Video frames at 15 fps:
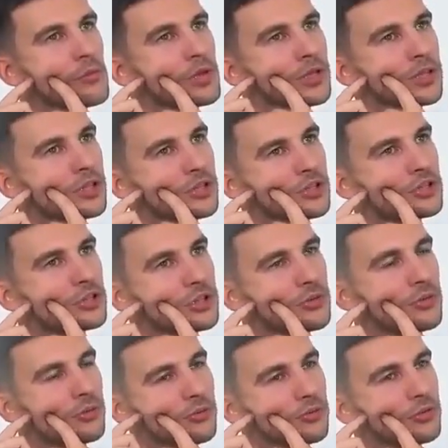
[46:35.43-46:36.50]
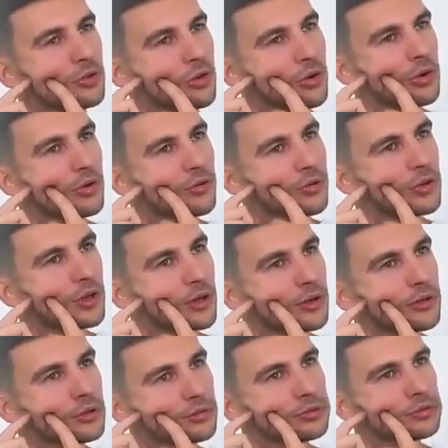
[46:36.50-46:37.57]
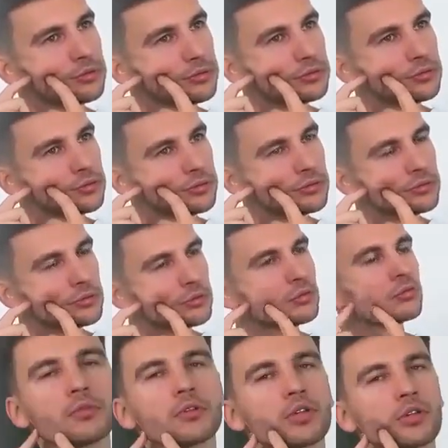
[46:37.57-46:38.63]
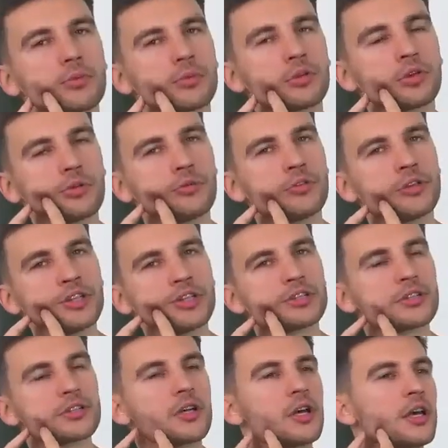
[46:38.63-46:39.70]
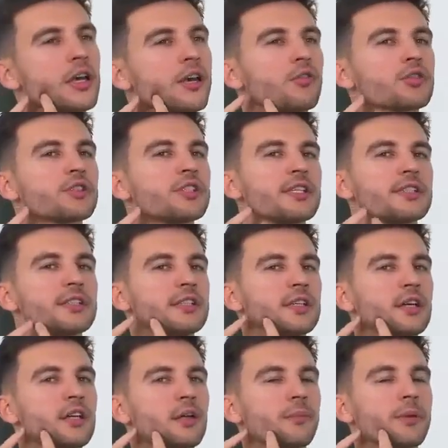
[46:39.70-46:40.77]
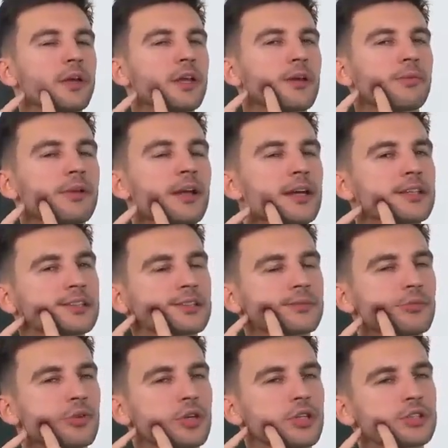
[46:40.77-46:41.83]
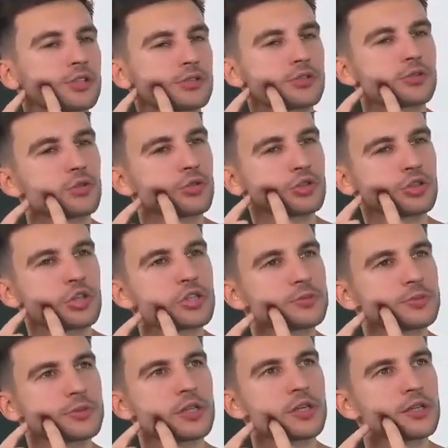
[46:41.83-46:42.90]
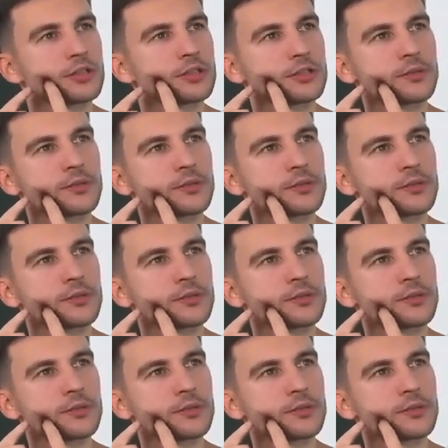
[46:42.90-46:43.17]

And breathe. Inhale, exhale. Then we go down. And right here, where it attaches to the bump, you also knead.